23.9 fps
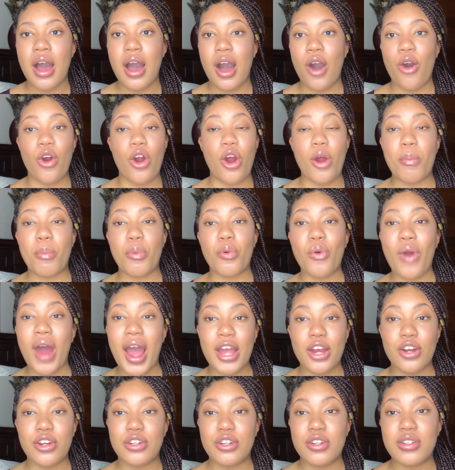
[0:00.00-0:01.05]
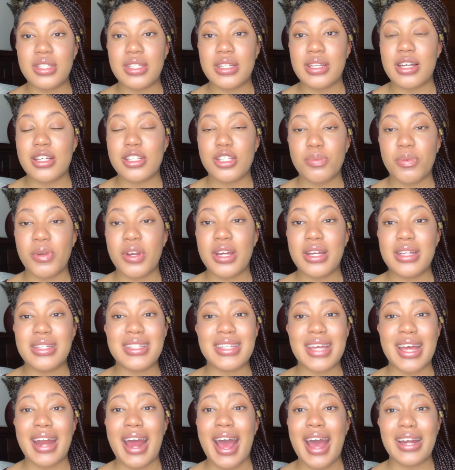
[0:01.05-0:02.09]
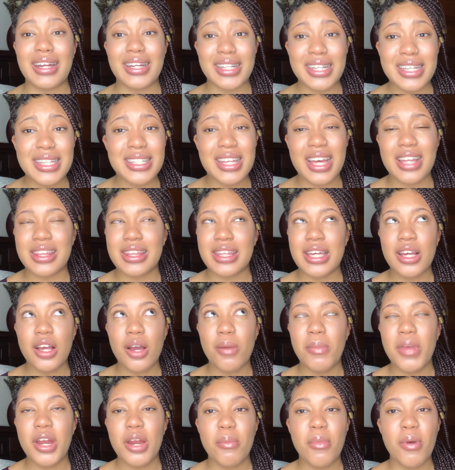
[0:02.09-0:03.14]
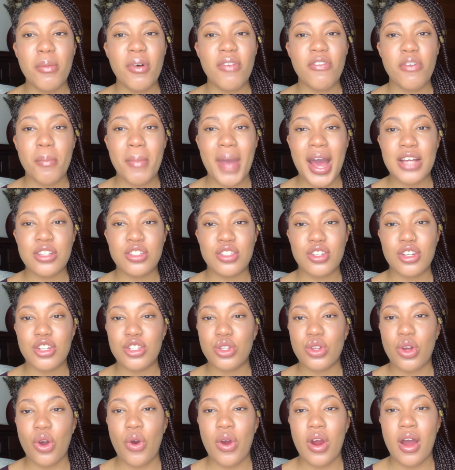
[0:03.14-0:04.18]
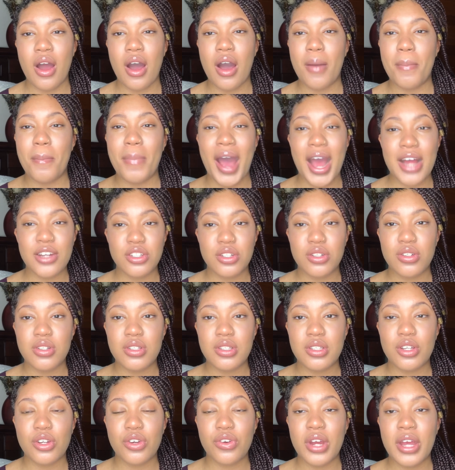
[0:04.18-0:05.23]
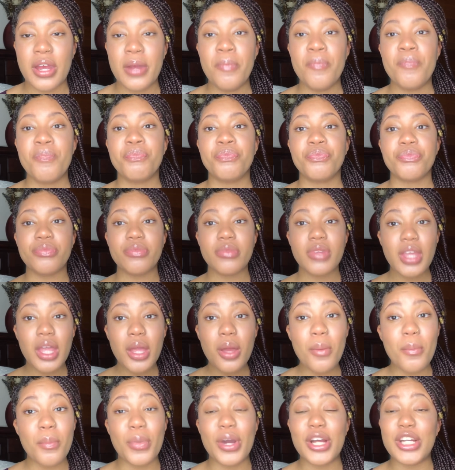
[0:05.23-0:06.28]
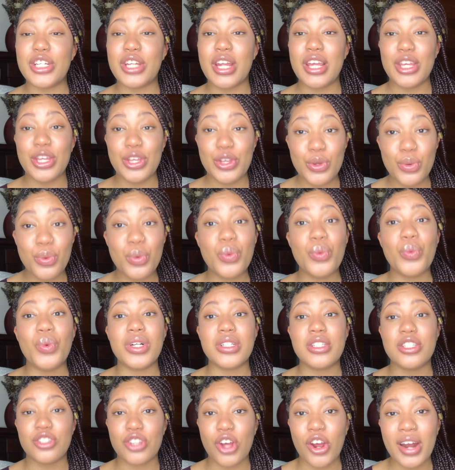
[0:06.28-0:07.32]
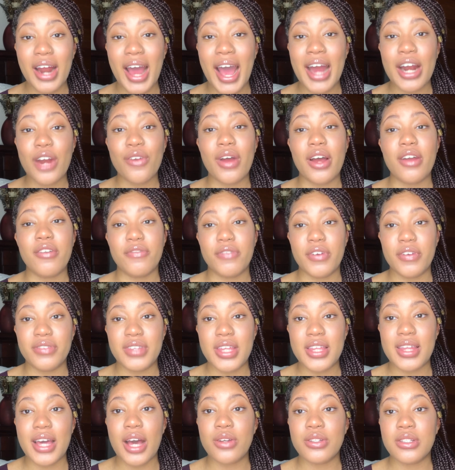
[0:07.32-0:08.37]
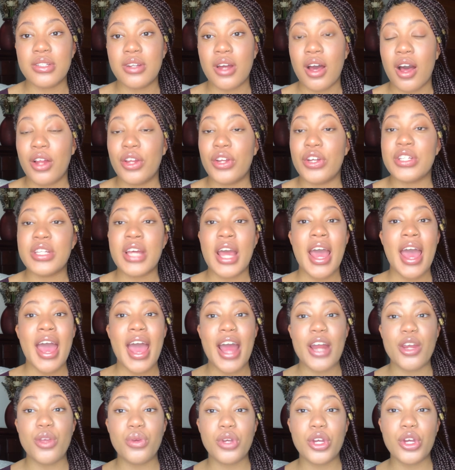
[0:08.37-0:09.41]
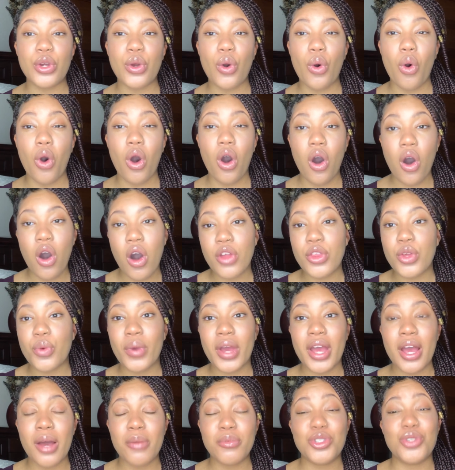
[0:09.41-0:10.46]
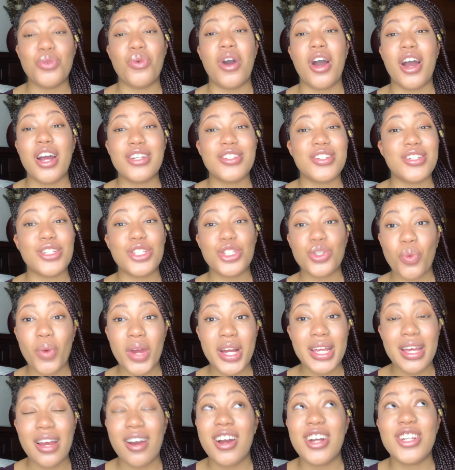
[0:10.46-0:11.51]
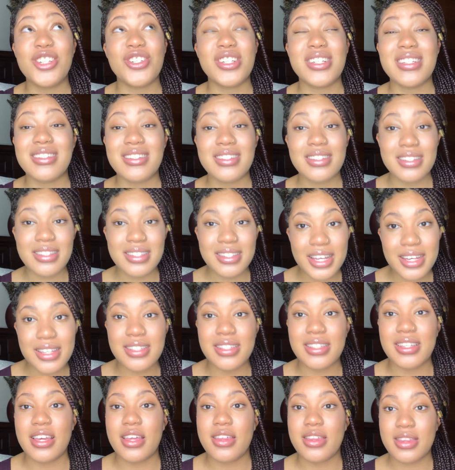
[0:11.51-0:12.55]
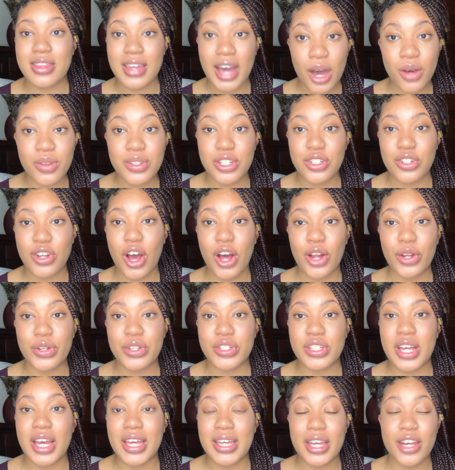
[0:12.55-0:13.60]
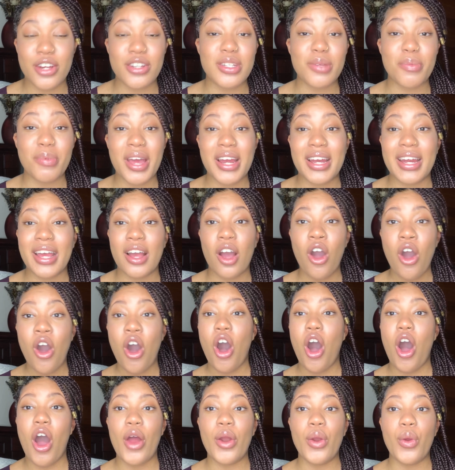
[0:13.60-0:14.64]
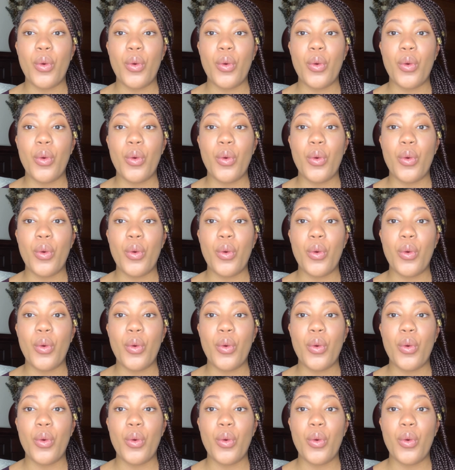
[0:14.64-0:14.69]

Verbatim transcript: or prior nursing experience, and at least I think a minimum of a master's or a bachelor's degree. But you will start at around $50,000, and you can go all the way up to $120,000, $160,000 a year, depending on